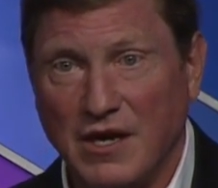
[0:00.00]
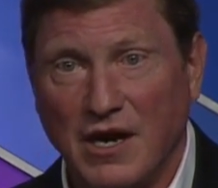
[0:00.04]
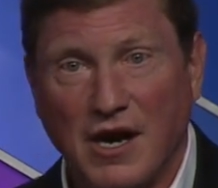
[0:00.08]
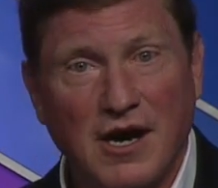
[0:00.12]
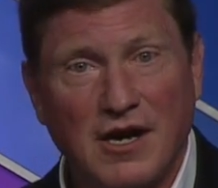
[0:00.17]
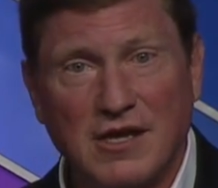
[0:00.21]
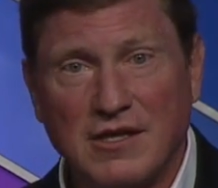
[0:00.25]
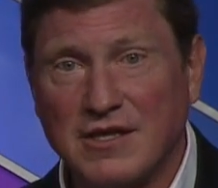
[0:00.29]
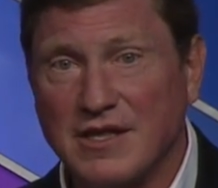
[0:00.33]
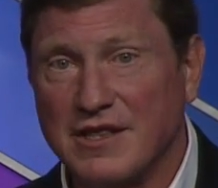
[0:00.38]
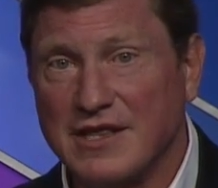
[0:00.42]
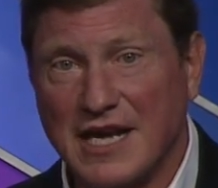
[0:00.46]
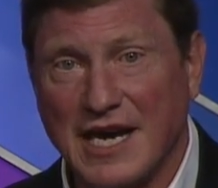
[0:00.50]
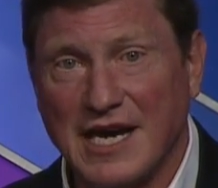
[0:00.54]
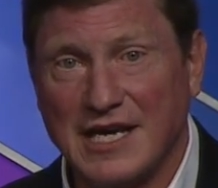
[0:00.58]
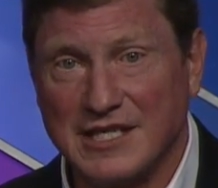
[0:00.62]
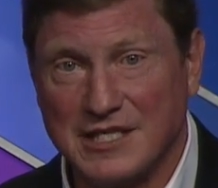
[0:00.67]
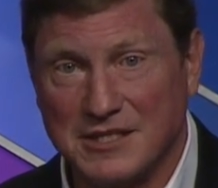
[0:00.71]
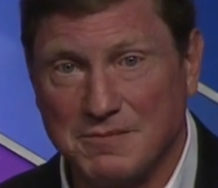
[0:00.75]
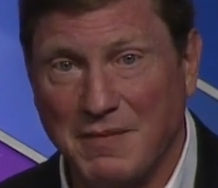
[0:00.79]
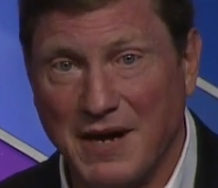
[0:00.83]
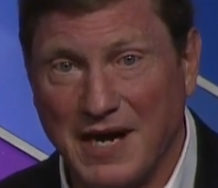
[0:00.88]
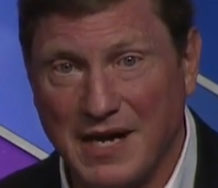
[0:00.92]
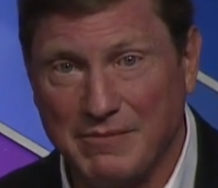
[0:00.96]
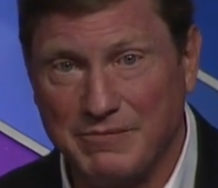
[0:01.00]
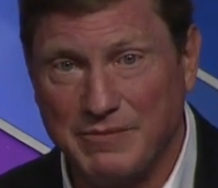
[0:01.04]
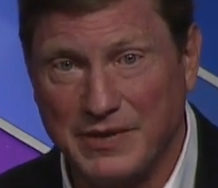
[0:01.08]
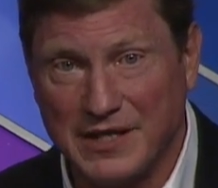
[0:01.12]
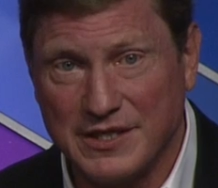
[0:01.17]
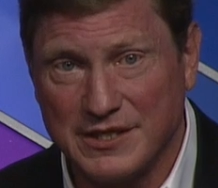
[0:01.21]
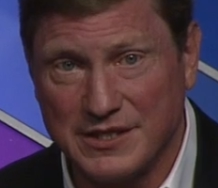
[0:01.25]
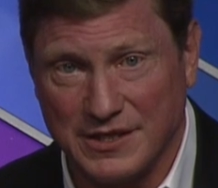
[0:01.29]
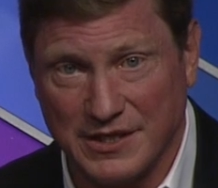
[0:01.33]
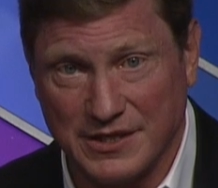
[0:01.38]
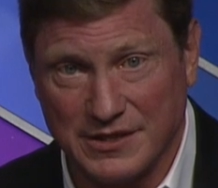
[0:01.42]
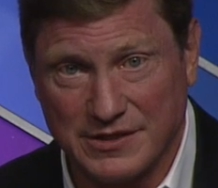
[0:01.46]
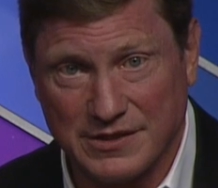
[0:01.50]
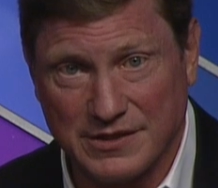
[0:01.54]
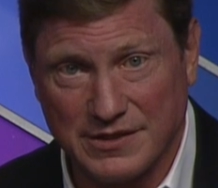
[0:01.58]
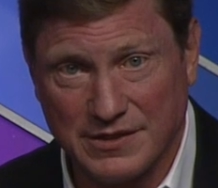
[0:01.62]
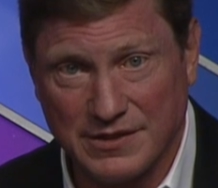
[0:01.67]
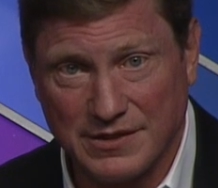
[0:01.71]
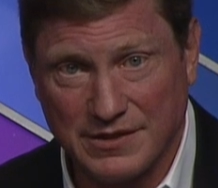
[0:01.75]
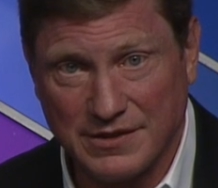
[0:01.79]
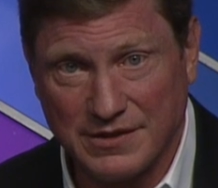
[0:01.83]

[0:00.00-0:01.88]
All of that is my business.